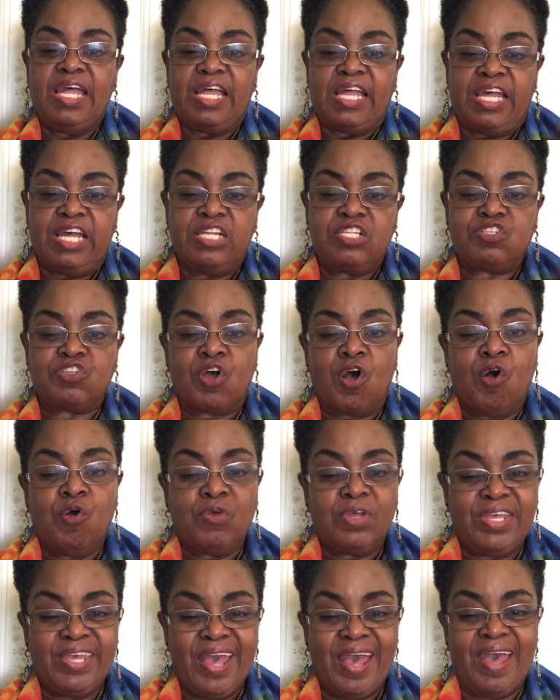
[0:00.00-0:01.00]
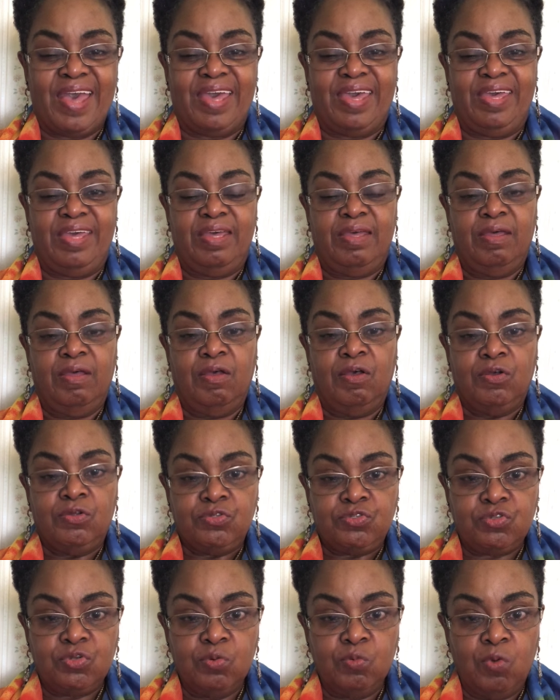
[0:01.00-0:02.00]
It's okay
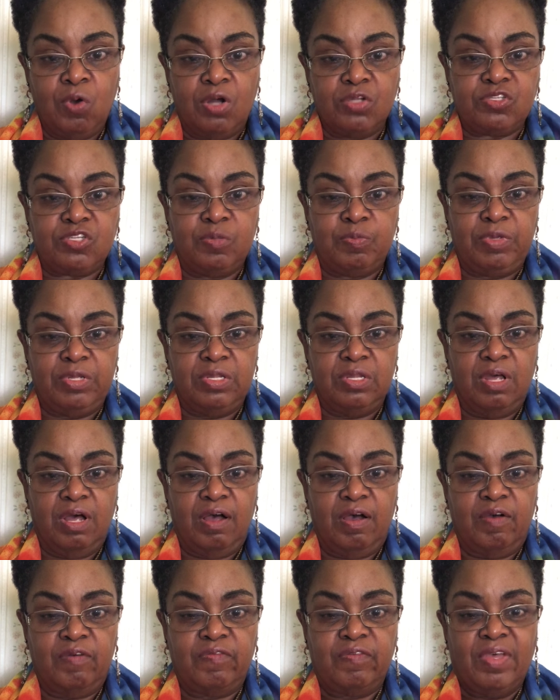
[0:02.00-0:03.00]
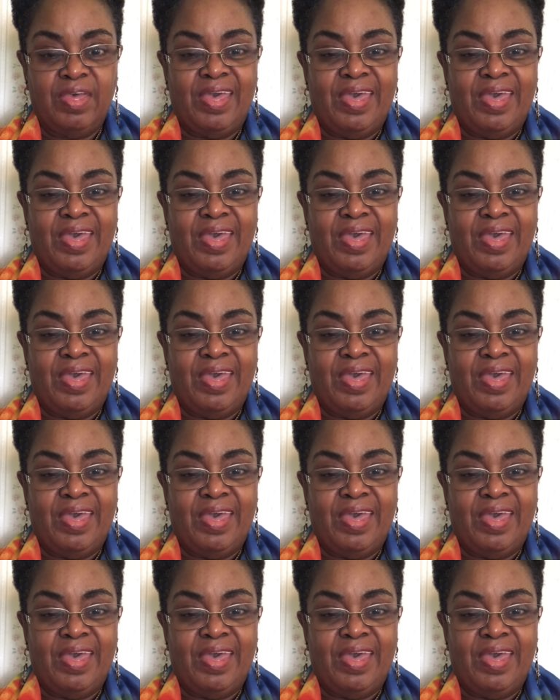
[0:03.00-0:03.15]
to want to be loved.